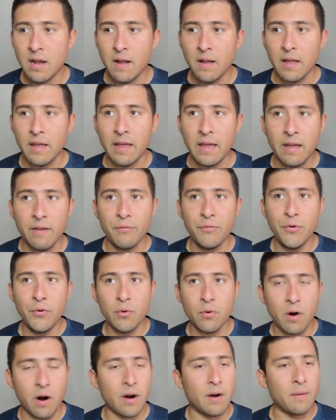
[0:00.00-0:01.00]
if
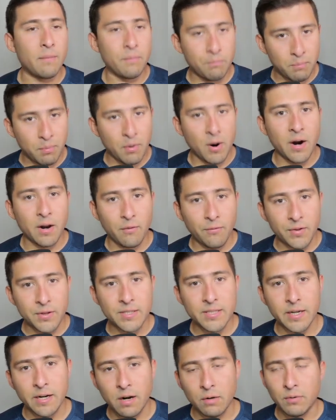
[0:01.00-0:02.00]
you are part of the
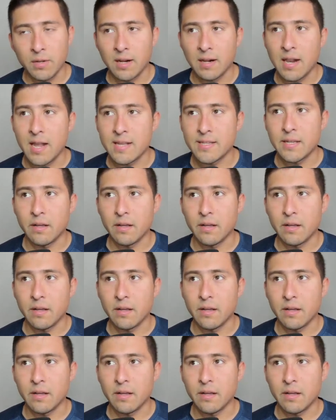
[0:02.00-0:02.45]
Terra Luna Classic